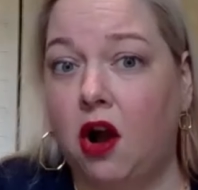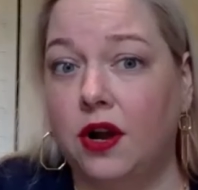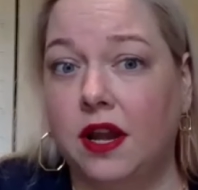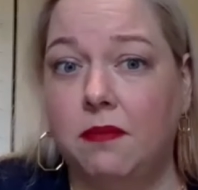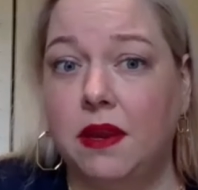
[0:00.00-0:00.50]

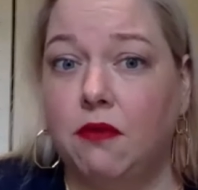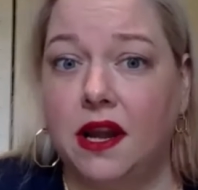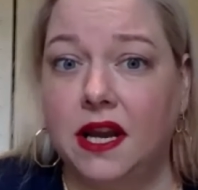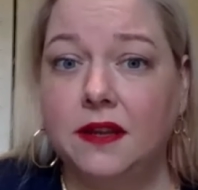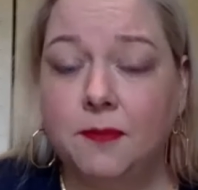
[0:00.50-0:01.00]
already be
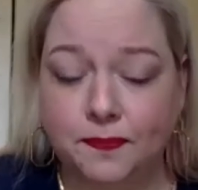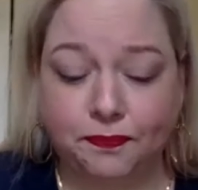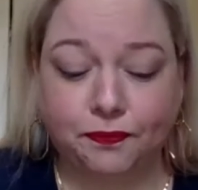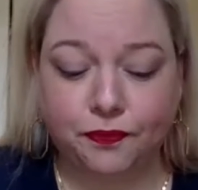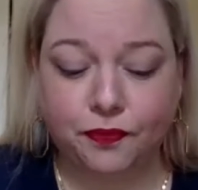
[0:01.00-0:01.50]
running,
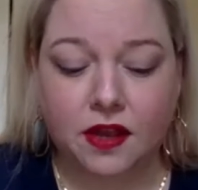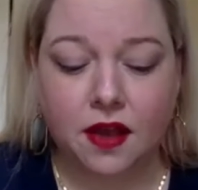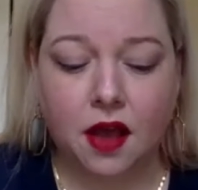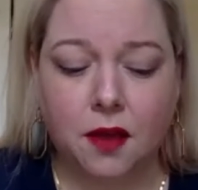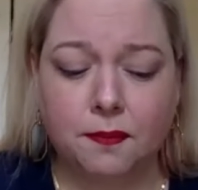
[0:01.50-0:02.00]

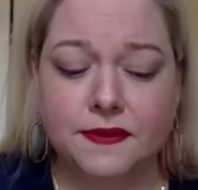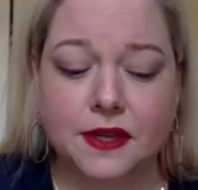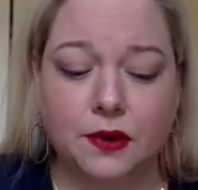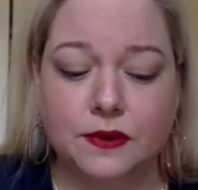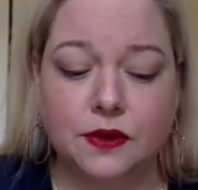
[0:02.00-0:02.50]

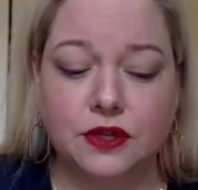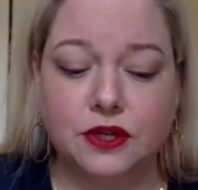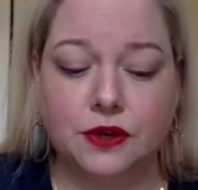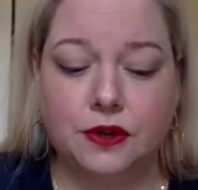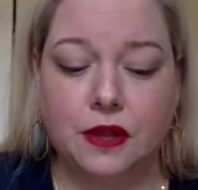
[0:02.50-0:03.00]
so
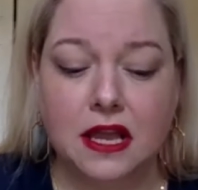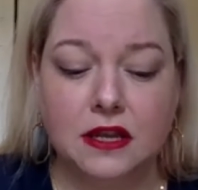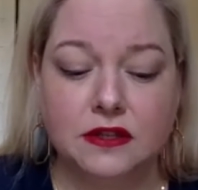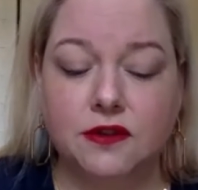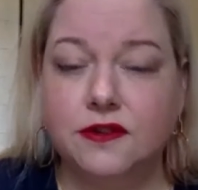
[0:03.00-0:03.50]
social
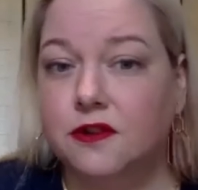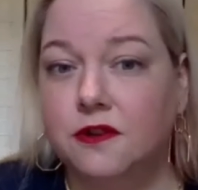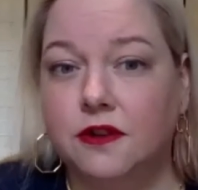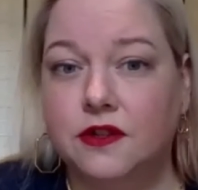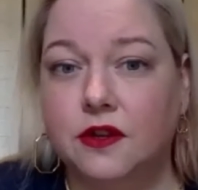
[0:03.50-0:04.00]

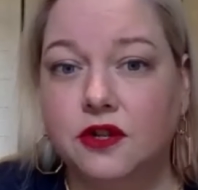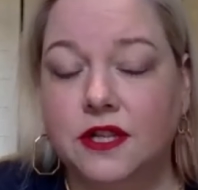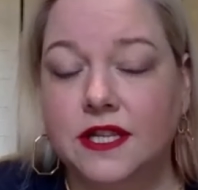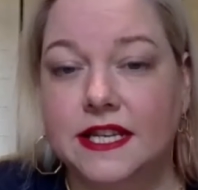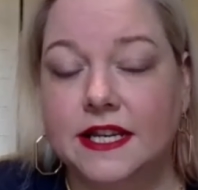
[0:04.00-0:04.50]

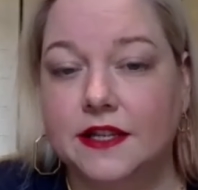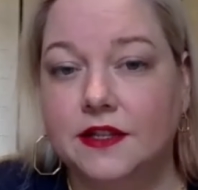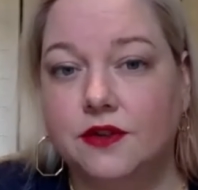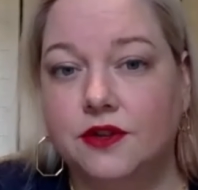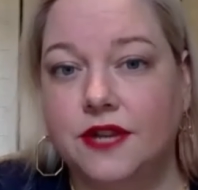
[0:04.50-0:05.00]
listening and
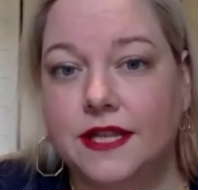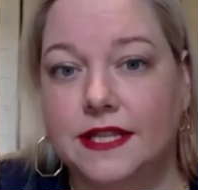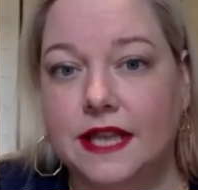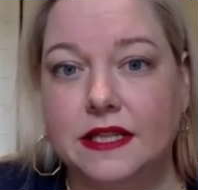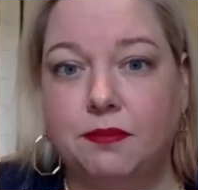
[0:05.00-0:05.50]
social
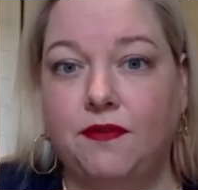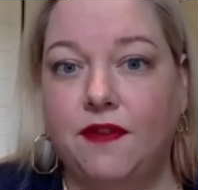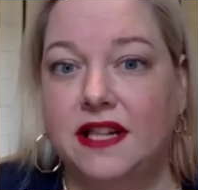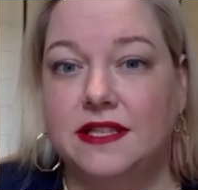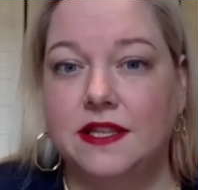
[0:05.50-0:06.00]
insights
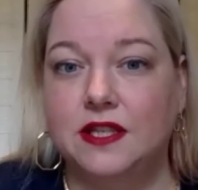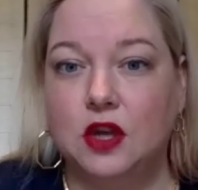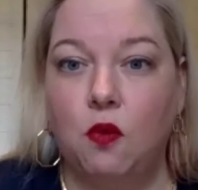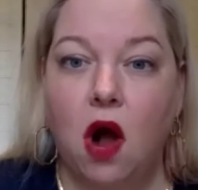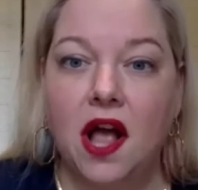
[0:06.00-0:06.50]
provides the
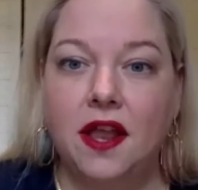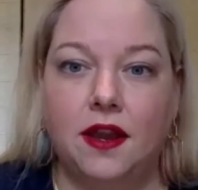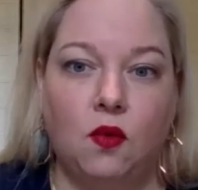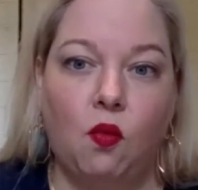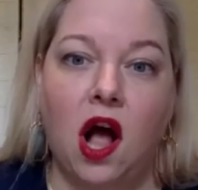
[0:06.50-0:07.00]
so what
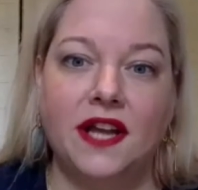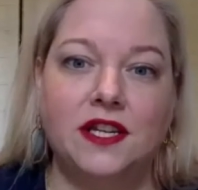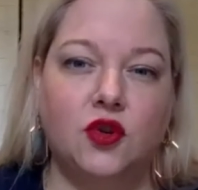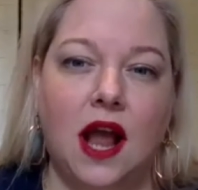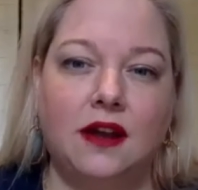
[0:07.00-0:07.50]
and why
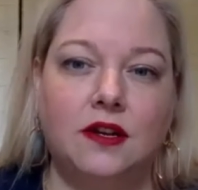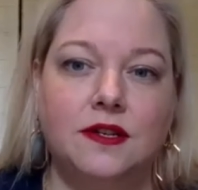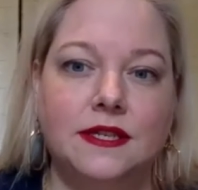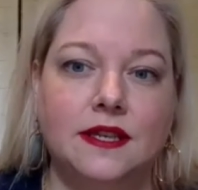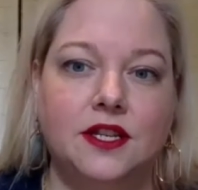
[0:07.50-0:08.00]
to
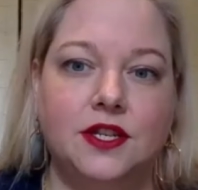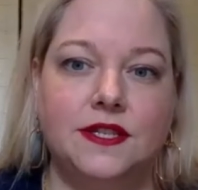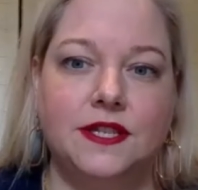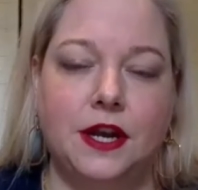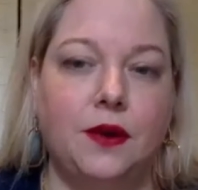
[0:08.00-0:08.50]
trackers, such
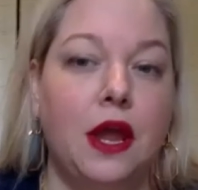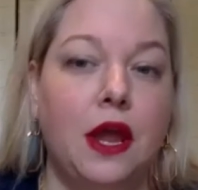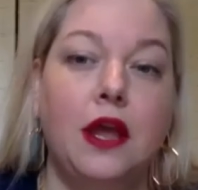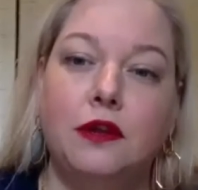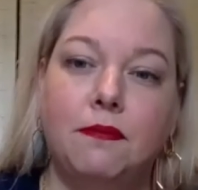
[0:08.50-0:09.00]
as,
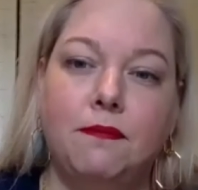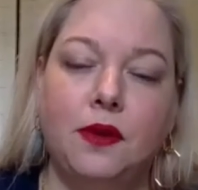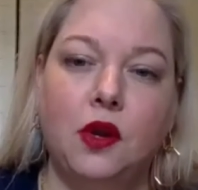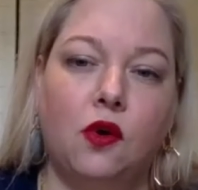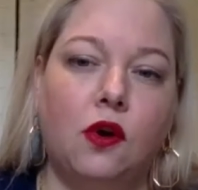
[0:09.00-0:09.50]

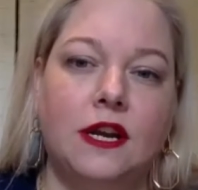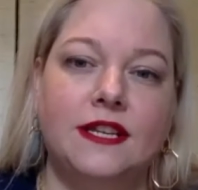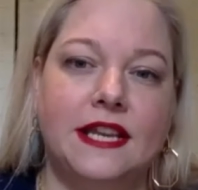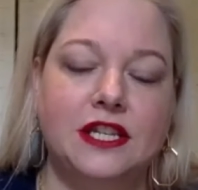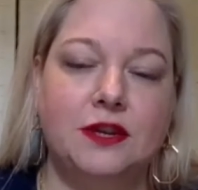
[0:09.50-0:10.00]
your
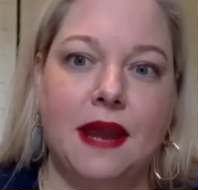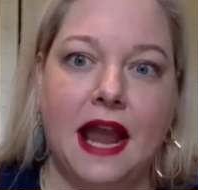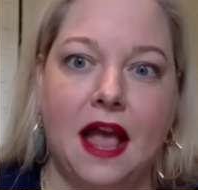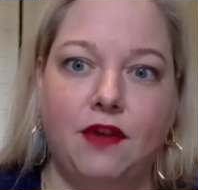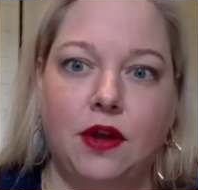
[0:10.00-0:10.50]
organization may
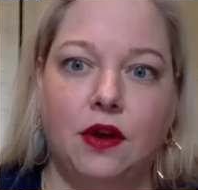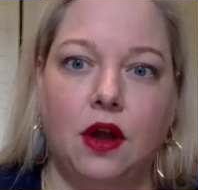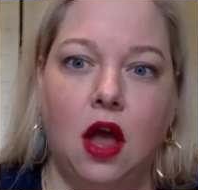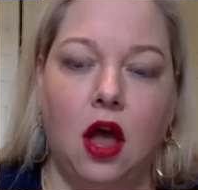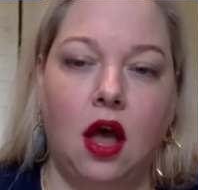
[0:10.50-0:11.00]
have
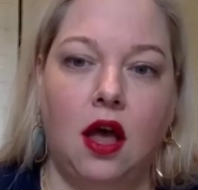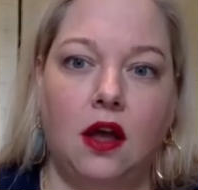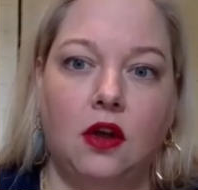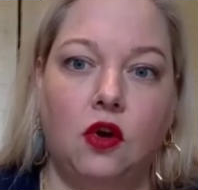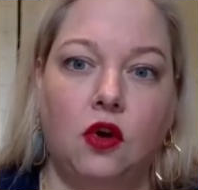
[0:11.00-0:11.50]

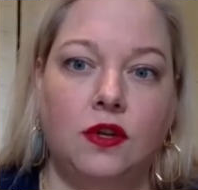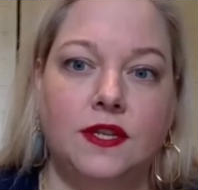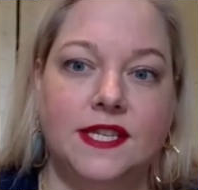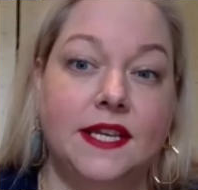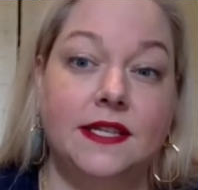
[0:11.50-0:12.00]
a
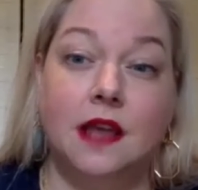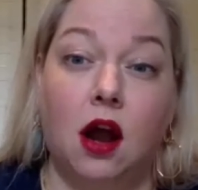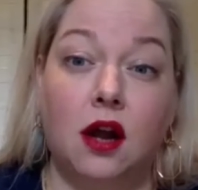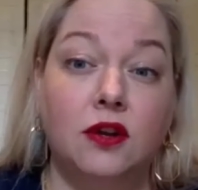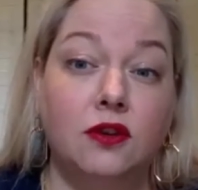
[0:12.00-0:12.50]

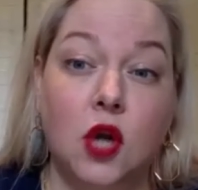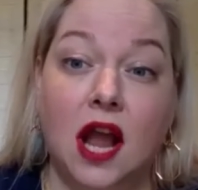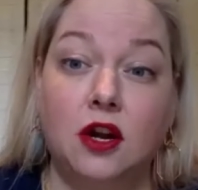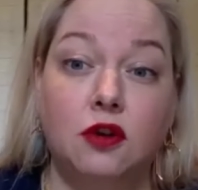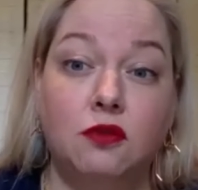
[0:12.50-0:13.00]
CSR
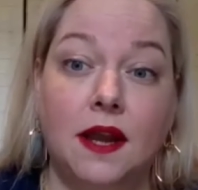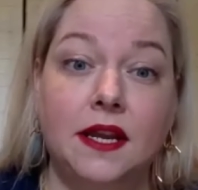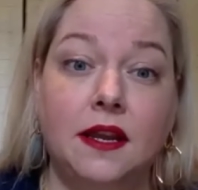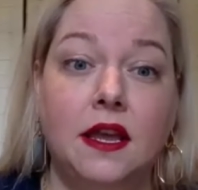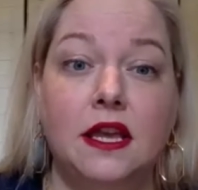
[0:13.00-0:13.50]
tracker
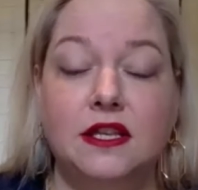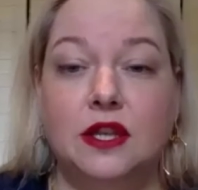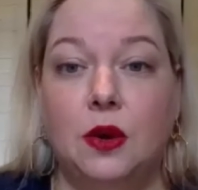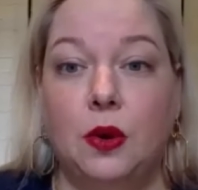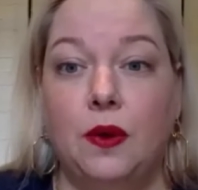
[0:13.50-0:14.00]
running.
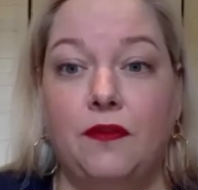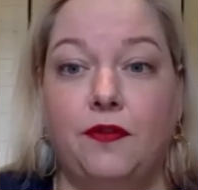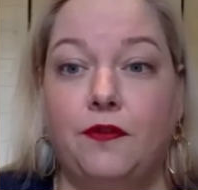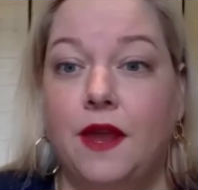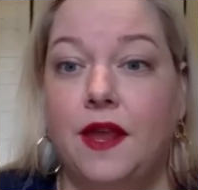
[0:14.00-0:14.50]
So
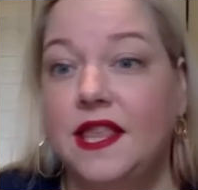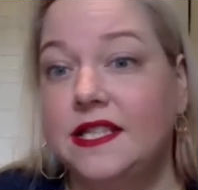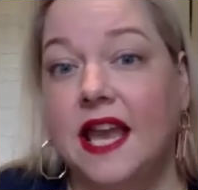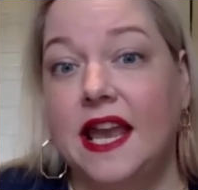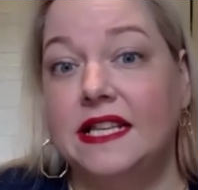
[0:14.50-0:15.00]
in
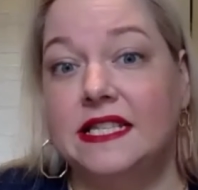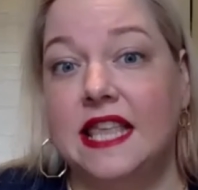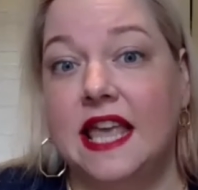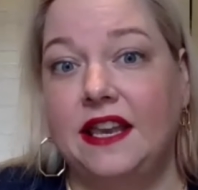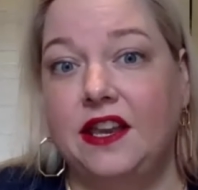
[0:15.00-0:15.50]
this case,
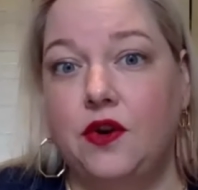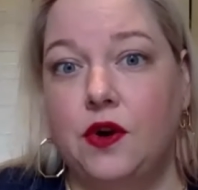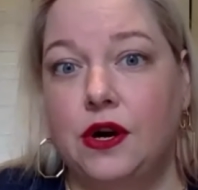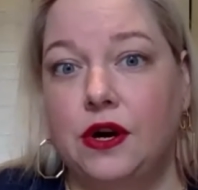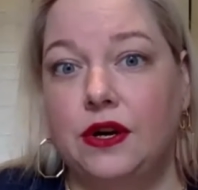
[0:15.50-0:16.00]
then
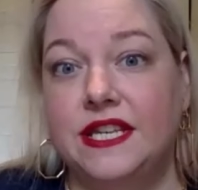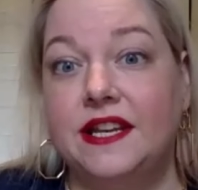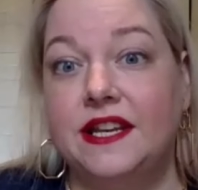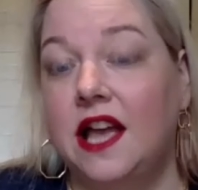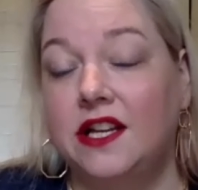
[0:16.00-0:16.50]
your
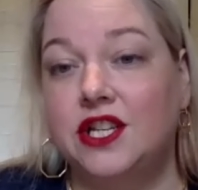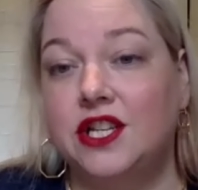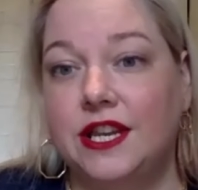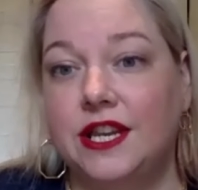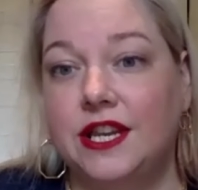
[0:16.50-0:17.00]
data
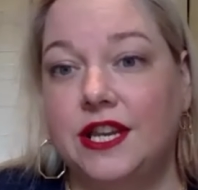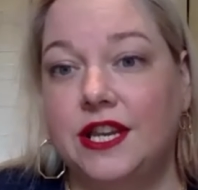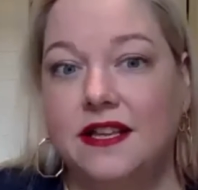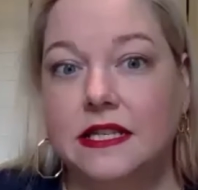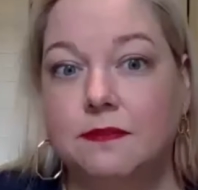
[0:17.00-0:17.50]
collection and
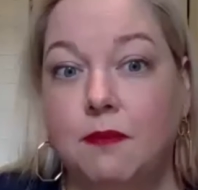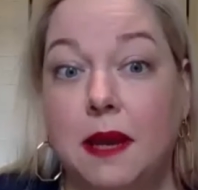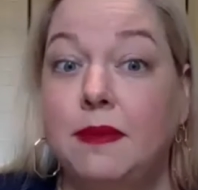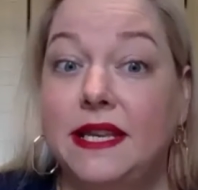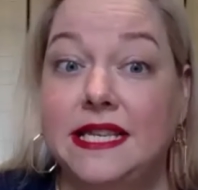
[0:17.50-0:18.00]
analysis
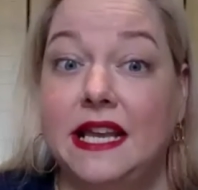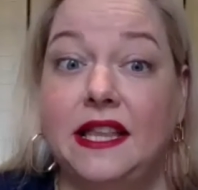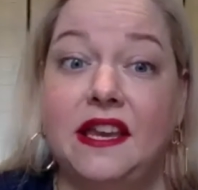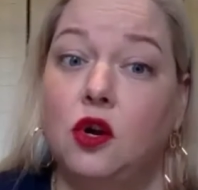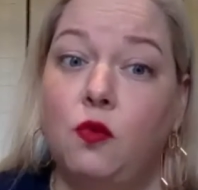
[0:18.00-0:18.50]
might be
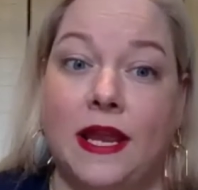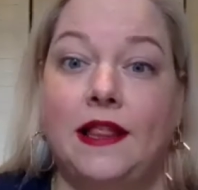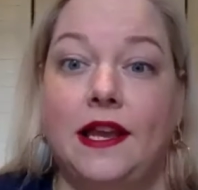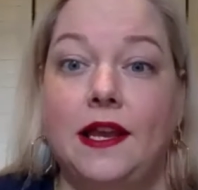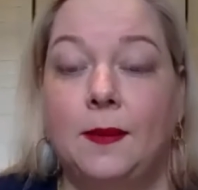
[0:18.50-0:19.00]
daily or
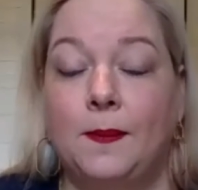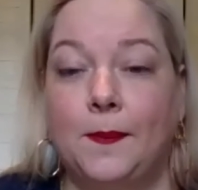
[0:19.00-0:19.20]
weekly.